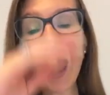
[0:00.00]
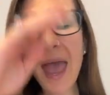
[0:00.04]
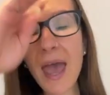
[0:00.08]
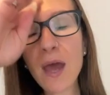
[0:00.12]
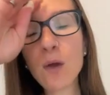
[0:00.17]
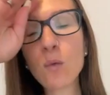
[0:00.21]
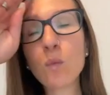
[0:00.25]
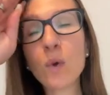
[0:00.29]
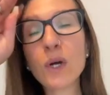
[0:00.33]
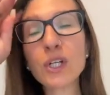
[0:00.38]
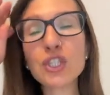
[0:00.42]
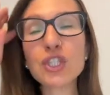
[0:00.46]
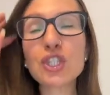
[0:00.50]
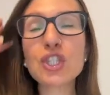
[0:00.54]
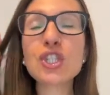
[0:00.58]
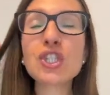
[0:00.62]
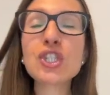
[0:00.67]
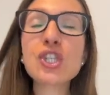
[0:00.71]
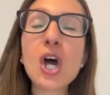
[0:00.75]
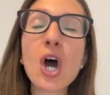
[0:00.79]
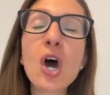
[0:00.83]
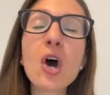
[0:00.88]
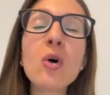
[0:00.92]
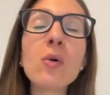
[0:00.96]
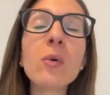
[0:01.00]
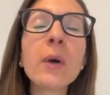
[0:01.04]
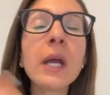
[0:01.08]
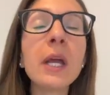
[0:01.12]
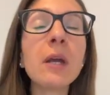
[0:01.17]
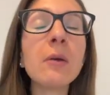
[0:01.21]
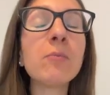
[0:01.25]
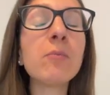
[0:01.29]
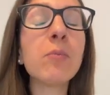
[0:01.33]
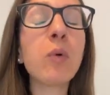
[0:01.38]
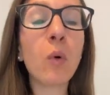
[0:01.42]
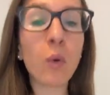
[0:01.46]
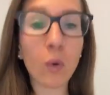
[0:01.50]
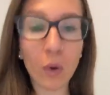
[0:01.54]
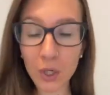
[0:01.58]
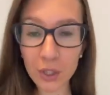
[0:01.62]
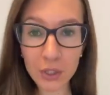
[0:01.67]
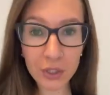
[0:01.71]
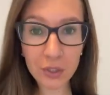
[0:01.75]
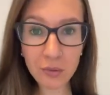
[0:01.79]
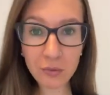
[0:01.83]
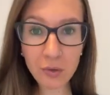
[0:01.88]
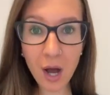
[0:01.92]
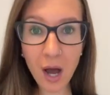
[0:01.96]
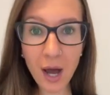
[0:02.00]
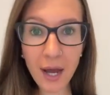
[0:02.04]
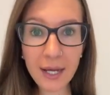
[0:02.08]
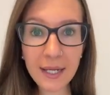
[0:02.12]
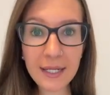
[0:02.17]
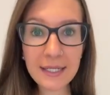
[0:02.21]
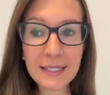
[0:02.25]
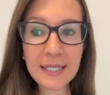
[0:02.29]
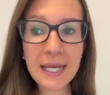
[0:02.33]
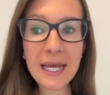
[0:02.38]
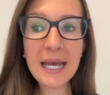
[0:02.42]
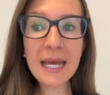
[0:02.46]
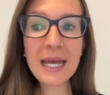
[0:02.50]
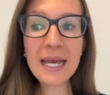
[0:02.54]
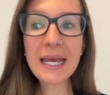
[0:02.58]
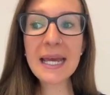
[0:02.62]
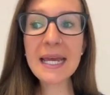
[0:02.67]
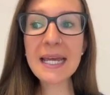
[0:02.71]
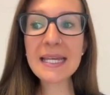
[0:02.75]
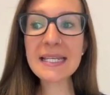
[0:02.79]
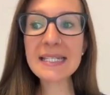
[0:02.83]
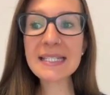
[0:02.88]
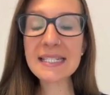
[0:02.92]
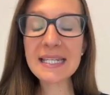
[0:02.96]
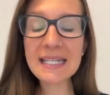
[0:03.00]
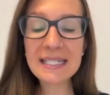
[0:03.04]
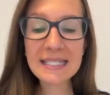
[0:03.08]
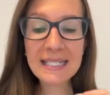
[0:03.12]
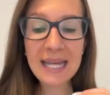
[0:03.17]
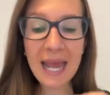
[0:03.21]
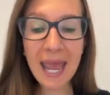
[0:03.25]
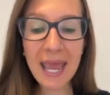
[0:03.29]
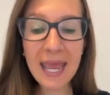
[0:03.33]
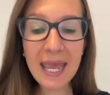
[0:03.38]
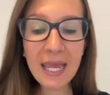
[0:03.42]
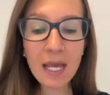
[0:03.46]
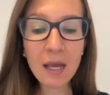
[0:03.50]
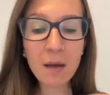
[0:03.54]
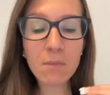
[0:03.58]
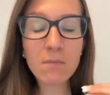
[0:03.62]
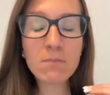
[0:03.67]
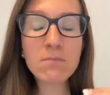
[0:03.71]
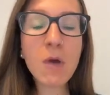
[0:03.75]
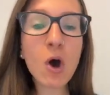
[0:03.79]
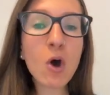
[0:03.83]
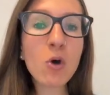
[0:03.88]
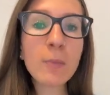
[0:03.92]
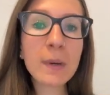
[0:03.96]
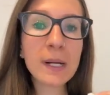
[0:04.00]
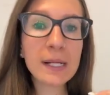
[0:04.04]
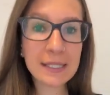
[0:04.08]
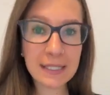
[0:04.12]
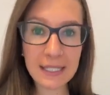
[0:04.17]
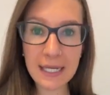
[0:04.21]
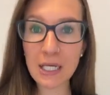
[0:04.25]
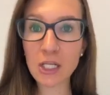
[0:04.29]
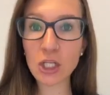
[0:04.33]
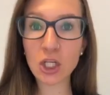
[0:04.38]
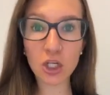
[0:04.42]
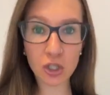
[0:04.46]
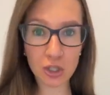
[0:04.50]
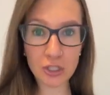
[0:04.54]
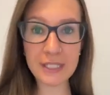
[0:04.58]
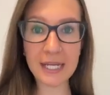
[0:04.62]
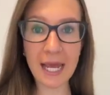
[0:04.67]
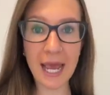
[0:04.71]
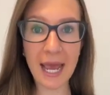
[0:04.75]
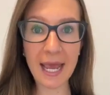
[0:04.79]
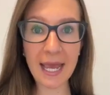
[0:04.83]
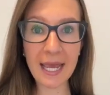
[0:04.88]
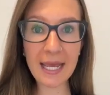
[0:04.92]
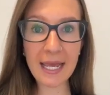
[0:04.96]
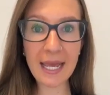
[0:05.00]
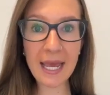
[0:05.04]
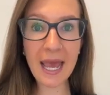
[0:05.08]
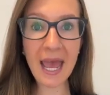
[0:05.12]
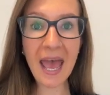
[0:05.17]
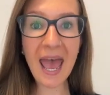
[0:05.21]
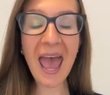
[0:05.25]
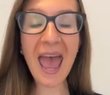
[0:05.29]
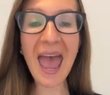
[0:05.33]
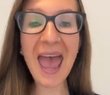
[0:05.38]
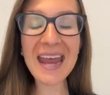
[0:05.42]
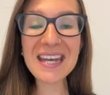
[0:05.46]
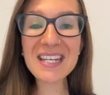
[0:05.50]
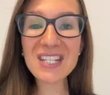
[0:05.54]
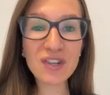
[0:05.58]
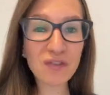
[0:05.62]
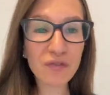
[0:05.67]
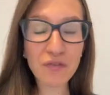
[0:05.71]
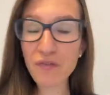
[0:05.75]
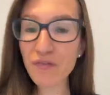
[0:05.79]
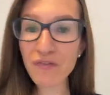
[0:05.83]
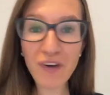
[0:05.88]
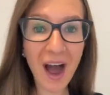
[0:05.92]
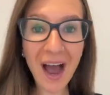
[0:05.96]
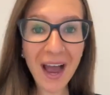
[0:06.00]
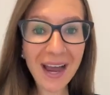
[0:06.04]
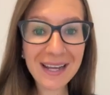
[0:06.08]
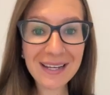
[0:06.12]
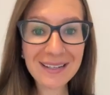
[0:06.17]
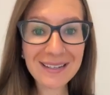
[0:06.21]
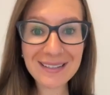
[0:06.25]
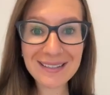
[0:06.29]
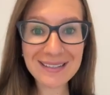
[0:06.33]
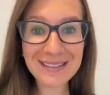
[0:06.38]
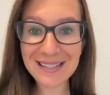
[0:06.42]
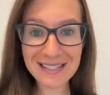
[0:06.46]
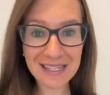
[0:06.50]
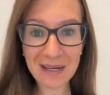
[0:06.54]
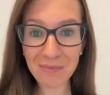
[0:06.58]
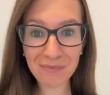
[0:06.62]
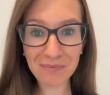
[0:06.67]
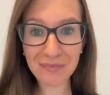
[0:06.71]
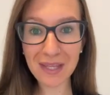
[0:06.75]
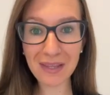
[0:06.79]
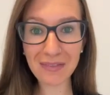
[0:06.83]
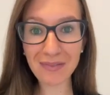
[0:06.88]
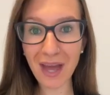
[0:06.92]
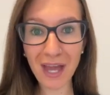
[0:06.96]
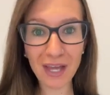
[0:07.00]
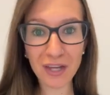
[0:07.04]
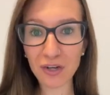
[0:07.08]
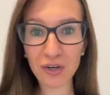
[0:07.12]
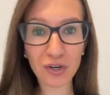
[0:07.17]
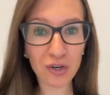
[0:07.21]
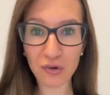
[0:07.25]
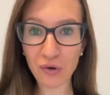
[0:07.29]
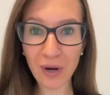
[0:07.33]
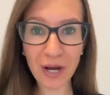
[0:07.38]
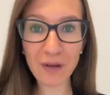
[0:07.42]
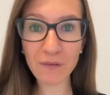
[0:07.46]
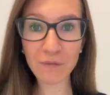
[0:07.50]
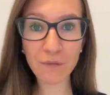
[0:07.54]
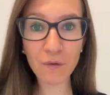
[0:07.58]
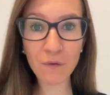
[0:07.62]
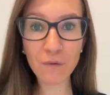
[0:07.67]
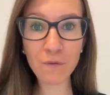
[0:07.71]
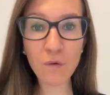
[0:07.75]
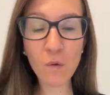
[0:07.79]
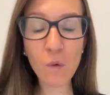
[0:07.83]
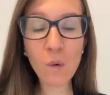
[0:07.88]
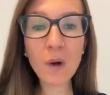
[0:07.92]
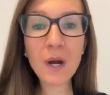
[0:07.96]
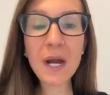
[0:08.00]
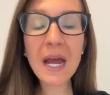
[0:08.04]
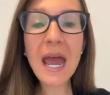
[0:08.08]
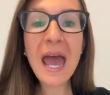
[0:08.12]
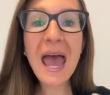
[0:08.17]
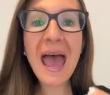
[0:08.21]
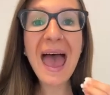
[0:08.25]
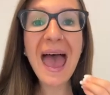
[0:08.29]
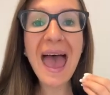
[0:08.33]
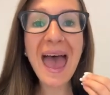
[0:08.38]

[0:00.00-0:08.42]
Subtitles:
And what's so important, you guys, is to take moments in your day and to find something that you're grateful for.